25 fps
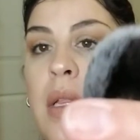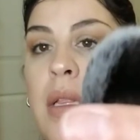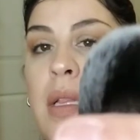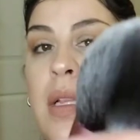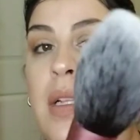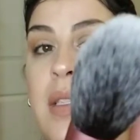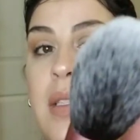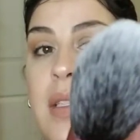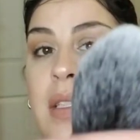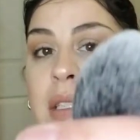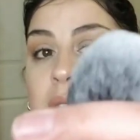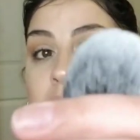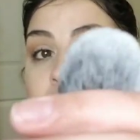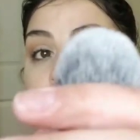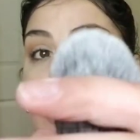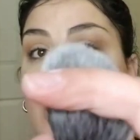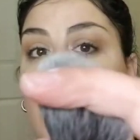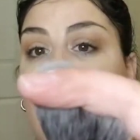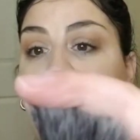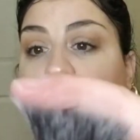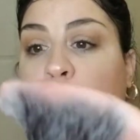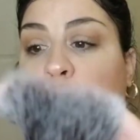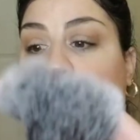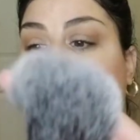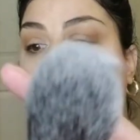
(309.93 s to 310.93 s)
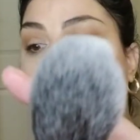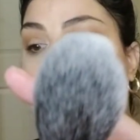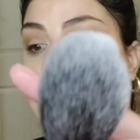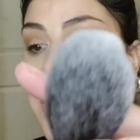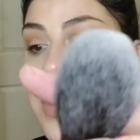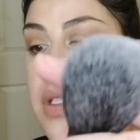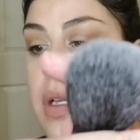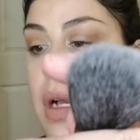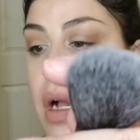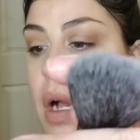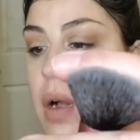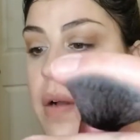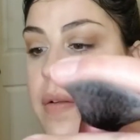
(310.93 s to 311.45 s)
This is super
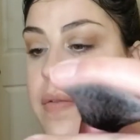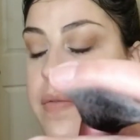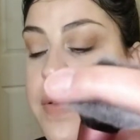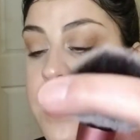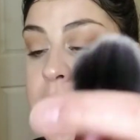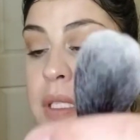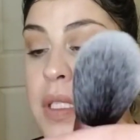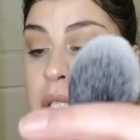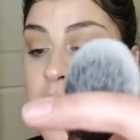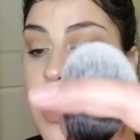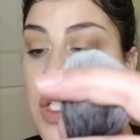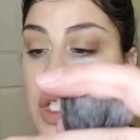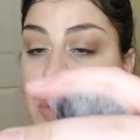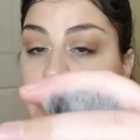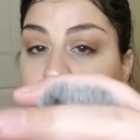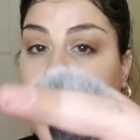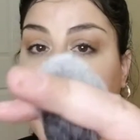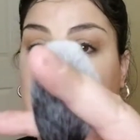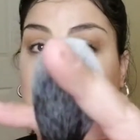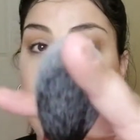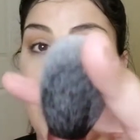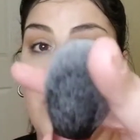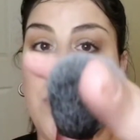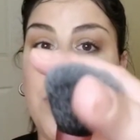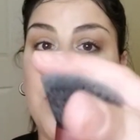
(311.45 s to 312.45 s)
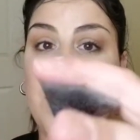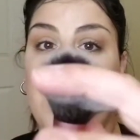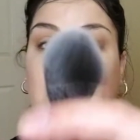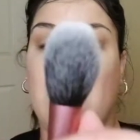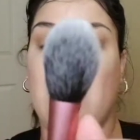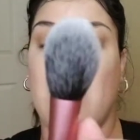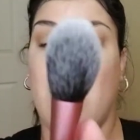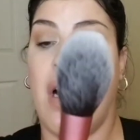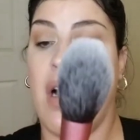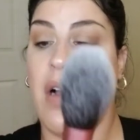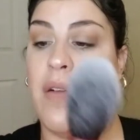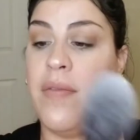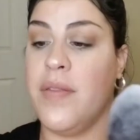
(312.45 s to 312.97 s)
soft. Super, super
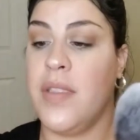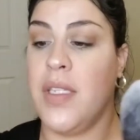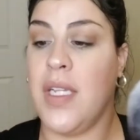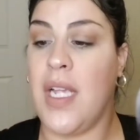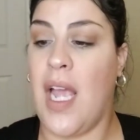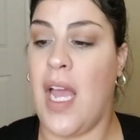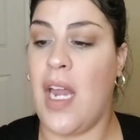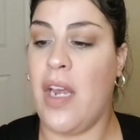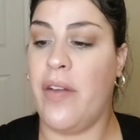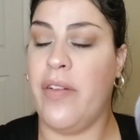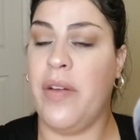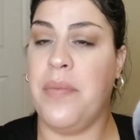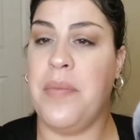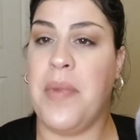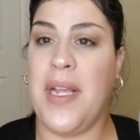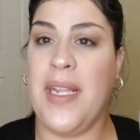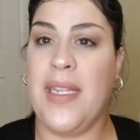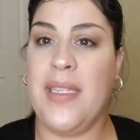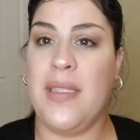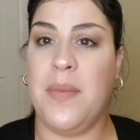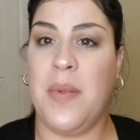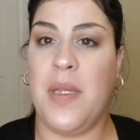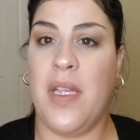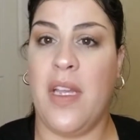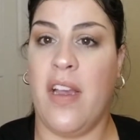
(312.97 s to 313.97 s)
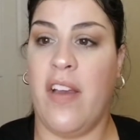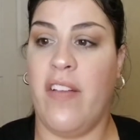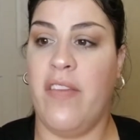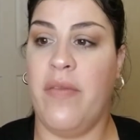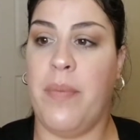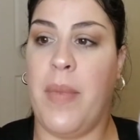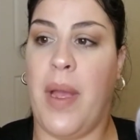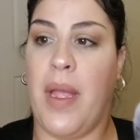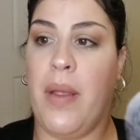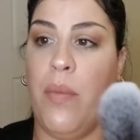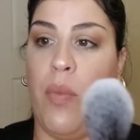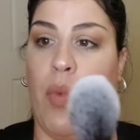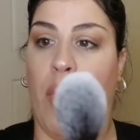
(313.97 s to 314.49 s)
soft. Kind of reminds me of
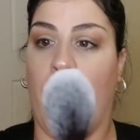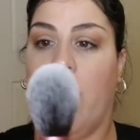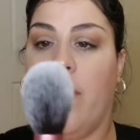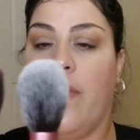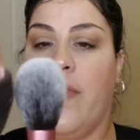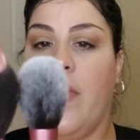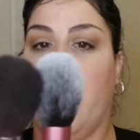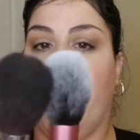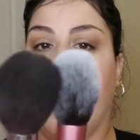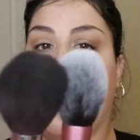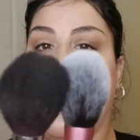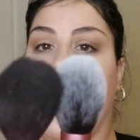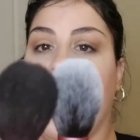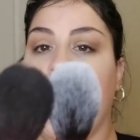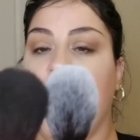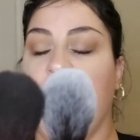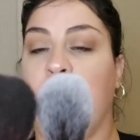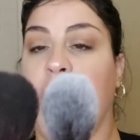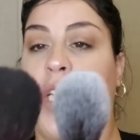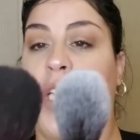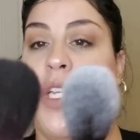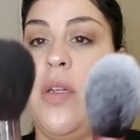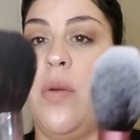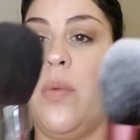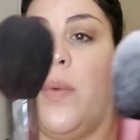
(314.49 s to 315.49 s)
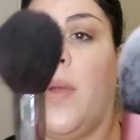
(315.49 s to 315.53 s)
my Morphe brush in a